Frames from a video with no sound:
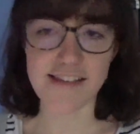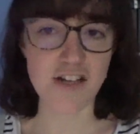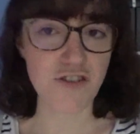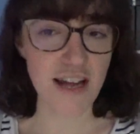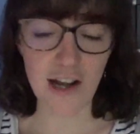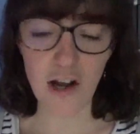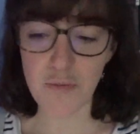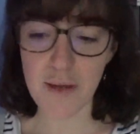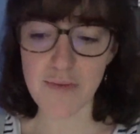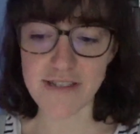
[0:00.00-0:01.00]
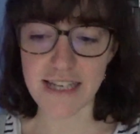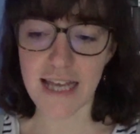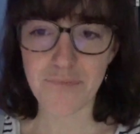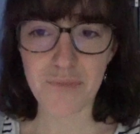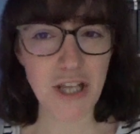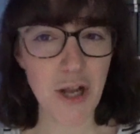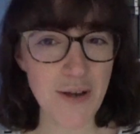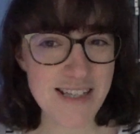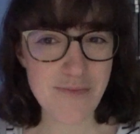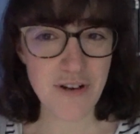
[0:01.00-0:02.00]
century and a lot of people did it, but you know,
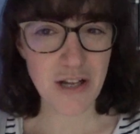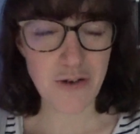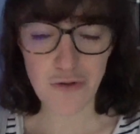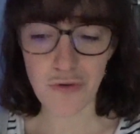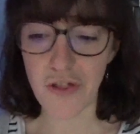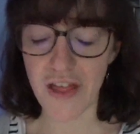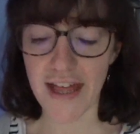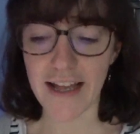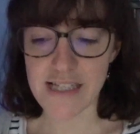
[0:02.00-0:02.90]
it's a pretty cruel thing,